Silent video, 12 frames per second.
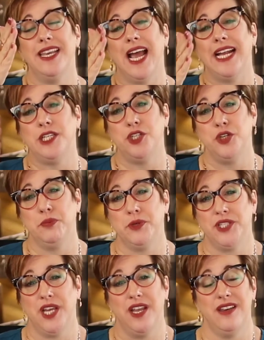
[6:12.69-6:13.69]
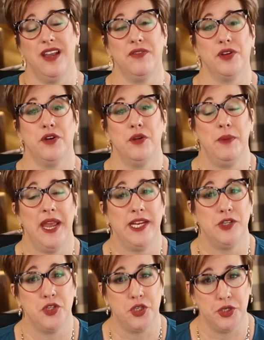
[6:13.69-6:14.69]
And then 92% never
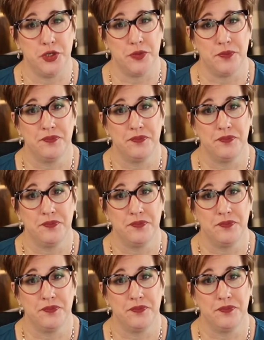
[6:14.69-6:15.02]
go to page